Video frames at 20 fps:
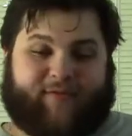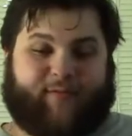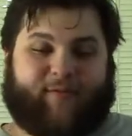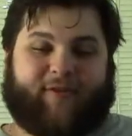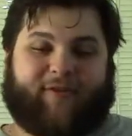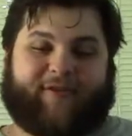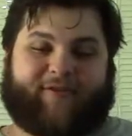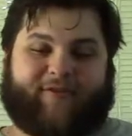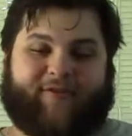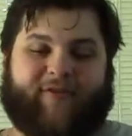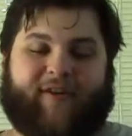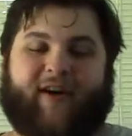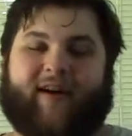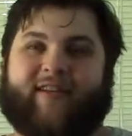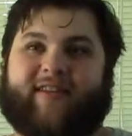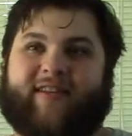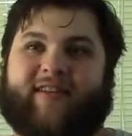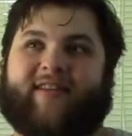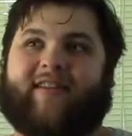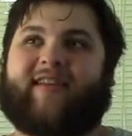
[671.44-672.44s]
more
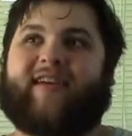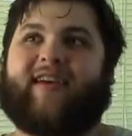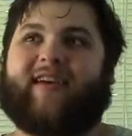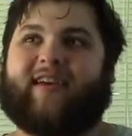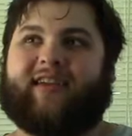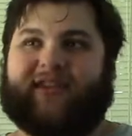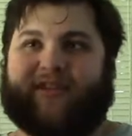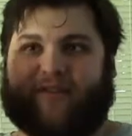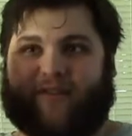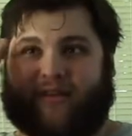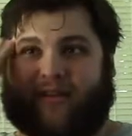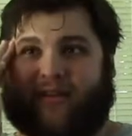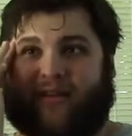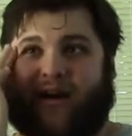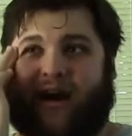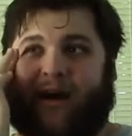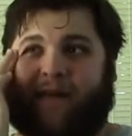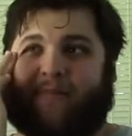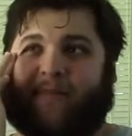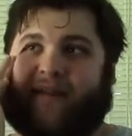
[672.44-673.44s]
fun. You were
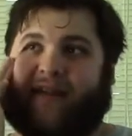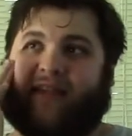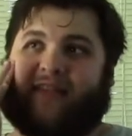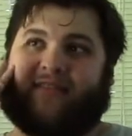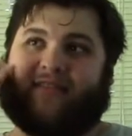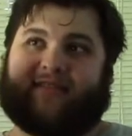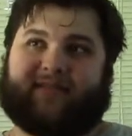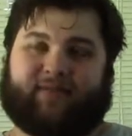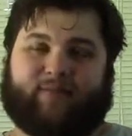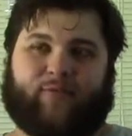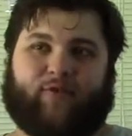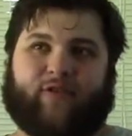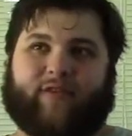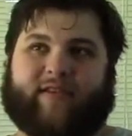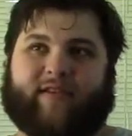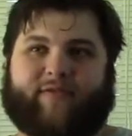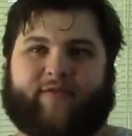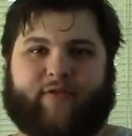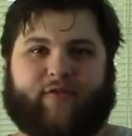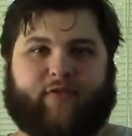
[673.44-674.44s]
up against more
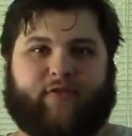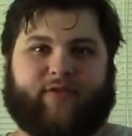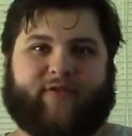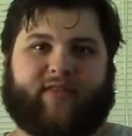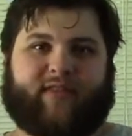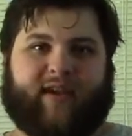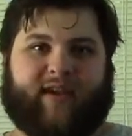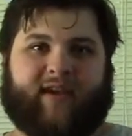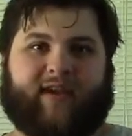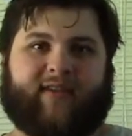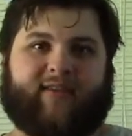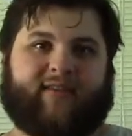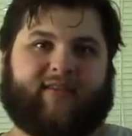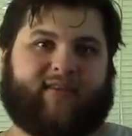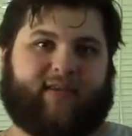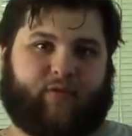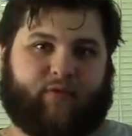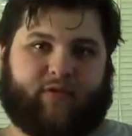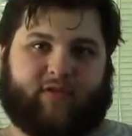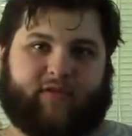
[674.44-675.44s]
difficult things.
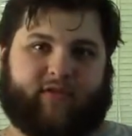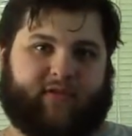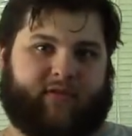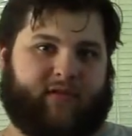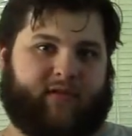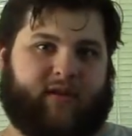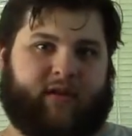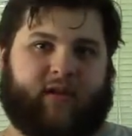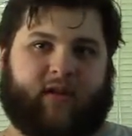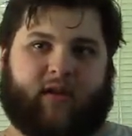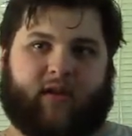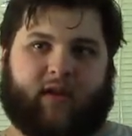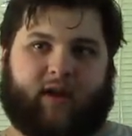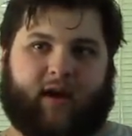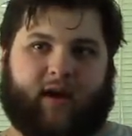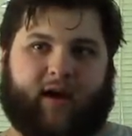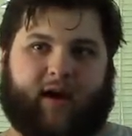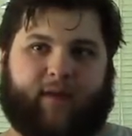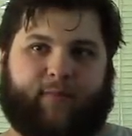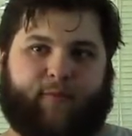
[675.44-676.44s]
It was
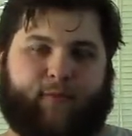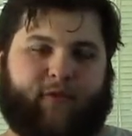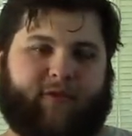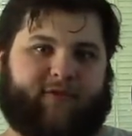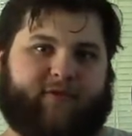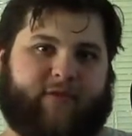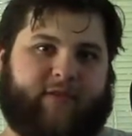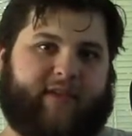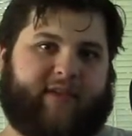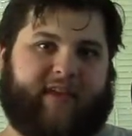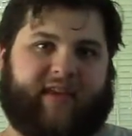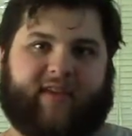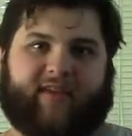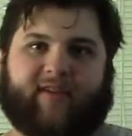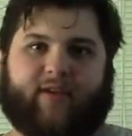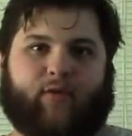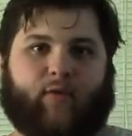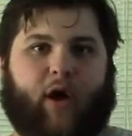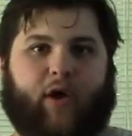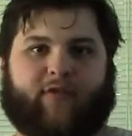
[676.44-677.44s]
uh, more
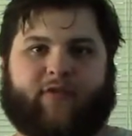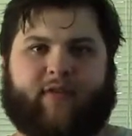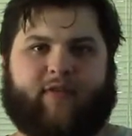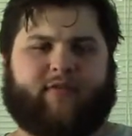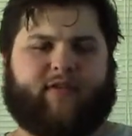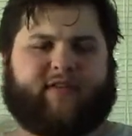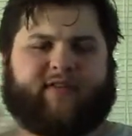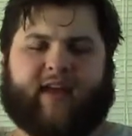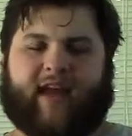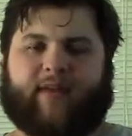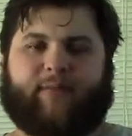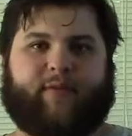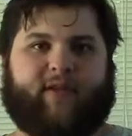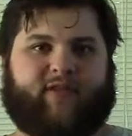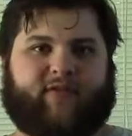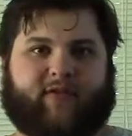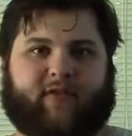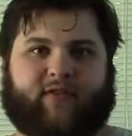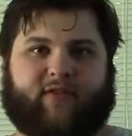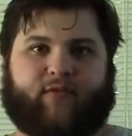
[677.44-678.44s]
strategic. While some of the side
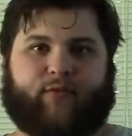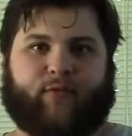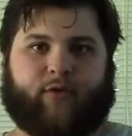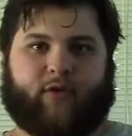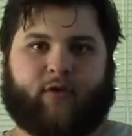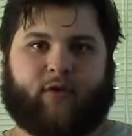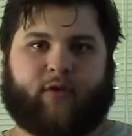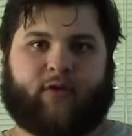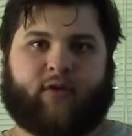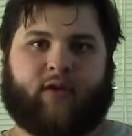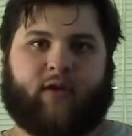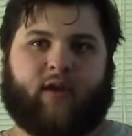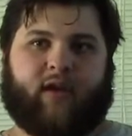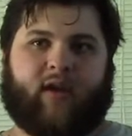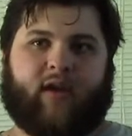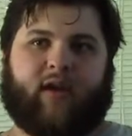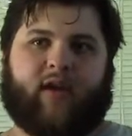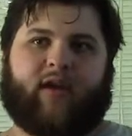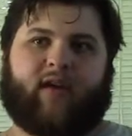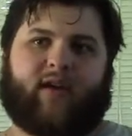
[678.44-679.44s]
missions were
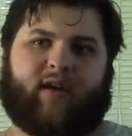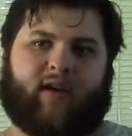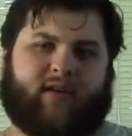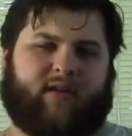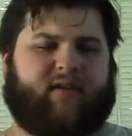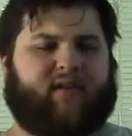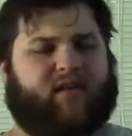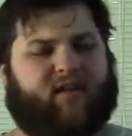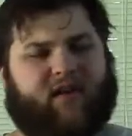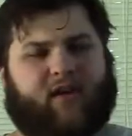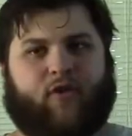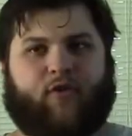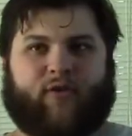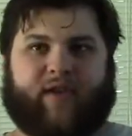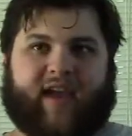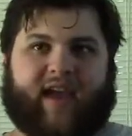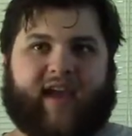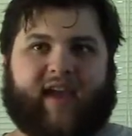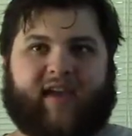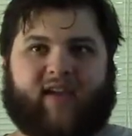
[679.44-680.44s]

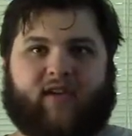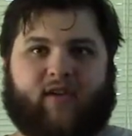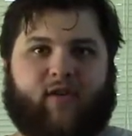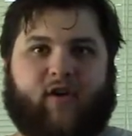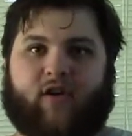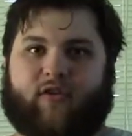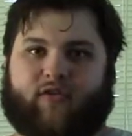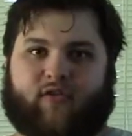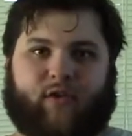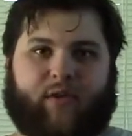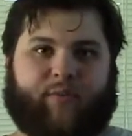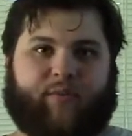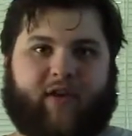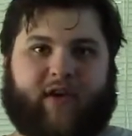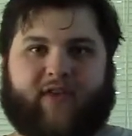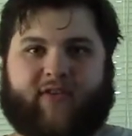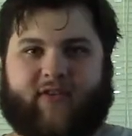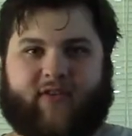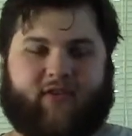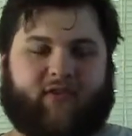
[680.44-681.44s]
okay, you go to a
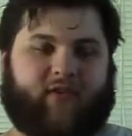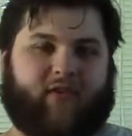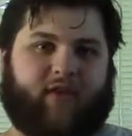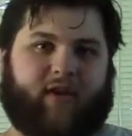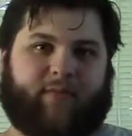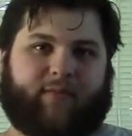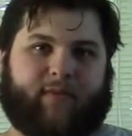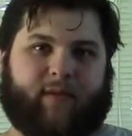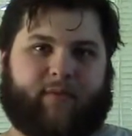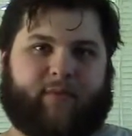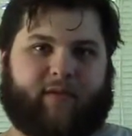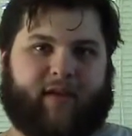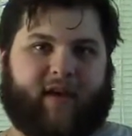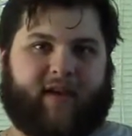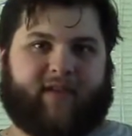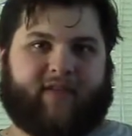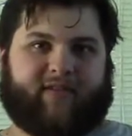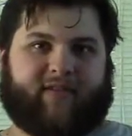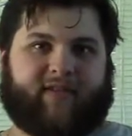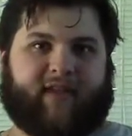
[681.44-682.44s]
place, you shoot up the
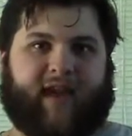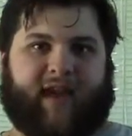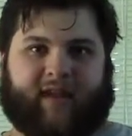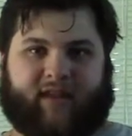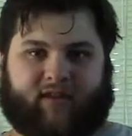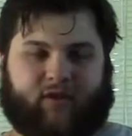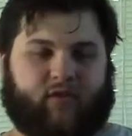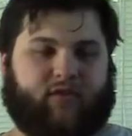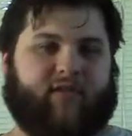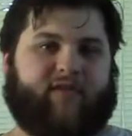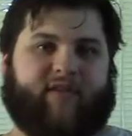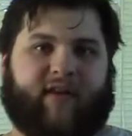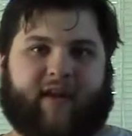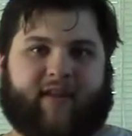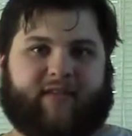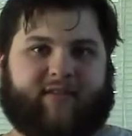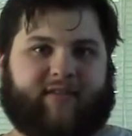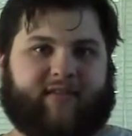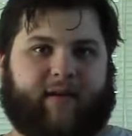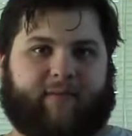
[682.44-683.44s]
place, and you
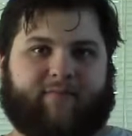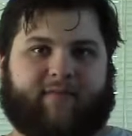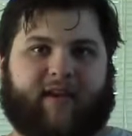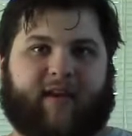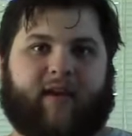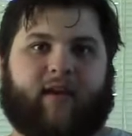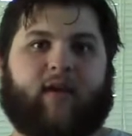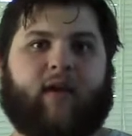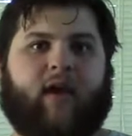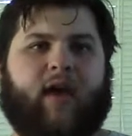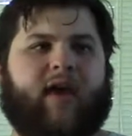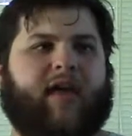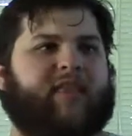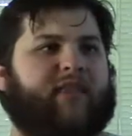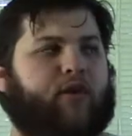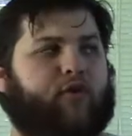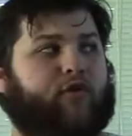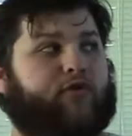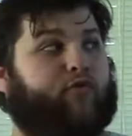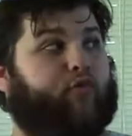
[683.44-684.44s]
defend something.
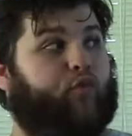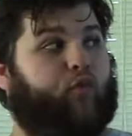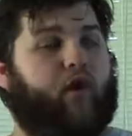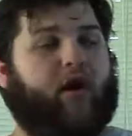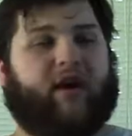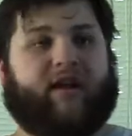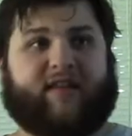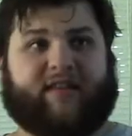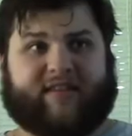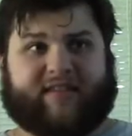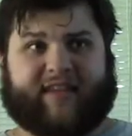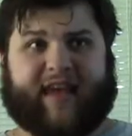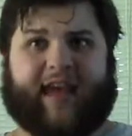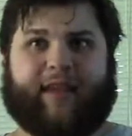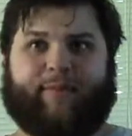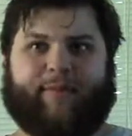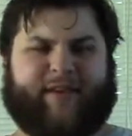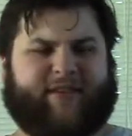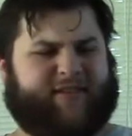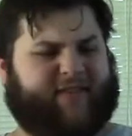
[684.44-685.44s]
There was one side
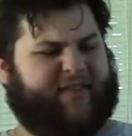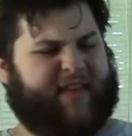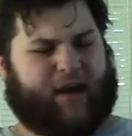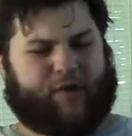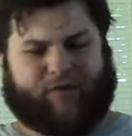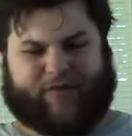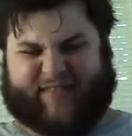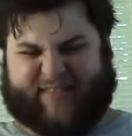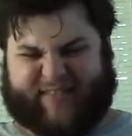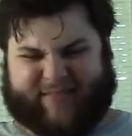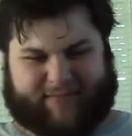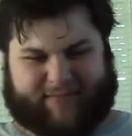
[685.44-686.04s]
mission that was